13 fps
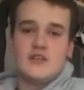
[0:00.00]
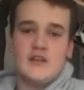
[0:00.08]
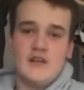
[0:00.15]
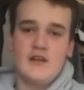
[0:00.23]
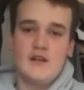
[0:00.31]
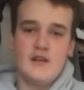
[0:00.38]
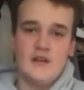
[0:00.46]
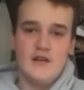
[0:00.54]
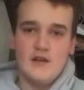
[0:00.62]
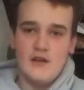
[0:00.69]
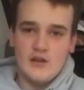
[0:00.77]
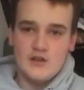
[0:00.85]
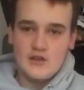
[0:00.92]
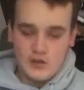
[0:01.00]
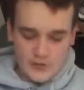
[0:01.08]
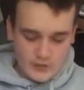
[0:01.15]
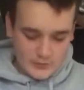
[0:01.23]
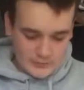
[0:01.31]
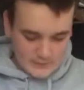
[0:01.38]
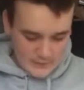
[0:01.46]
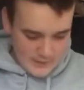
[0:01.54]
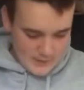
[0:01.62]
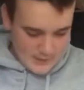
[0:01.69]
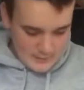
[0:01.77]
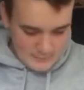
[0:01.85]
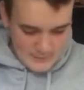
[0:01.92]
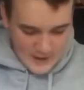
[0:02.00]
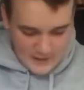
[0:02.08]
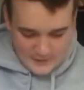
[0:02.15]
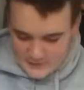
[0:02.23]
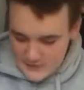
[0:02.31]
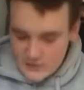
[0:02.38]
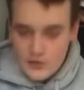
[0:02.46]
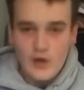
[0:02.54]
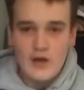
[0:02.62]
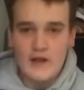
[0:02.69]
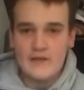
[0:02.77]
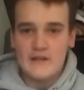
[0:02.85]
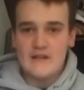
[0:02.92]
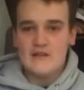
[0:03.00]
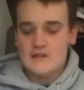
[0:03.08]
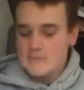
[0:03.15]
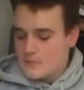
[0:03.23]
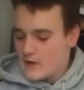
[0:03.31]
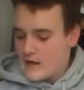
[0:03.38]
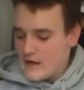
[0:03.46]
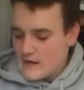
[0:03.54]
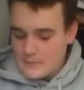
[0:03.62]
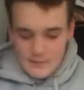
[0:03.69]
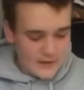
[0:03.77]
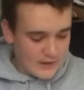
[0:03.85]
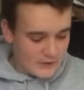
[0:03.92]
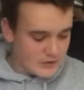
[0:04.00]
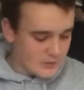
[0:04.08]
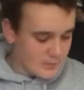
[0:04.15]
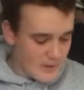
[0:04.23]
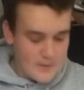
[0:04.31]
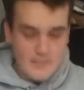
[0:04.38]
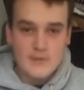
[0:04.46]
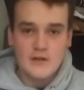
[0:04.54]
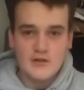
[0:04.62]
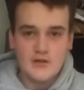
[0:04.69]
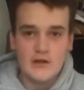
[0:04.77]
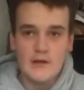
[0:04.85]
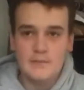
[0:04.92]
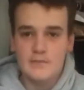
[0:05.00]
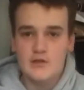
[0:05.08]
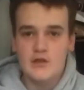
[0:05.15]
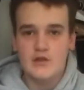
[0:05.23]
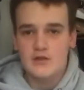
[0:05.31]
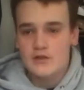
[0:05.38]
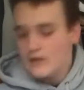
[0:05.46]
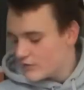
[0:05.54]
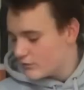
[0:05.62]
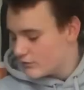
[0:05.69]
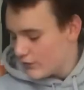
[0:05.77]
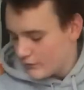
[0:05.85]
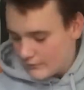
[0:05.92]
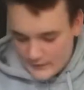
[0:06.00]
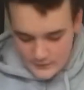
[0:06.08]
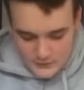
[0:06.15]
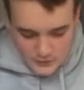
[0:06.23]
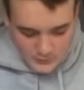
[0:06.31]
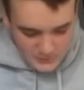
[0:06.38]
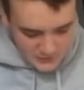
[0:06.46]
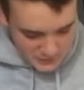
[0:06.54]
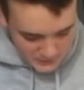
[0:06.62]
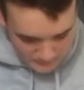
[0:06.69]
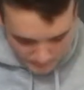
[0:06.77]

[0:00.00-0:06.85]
it at all. But yeah, this has got like the Supreme. I'll just put a picture up so it doesn't reflect too much.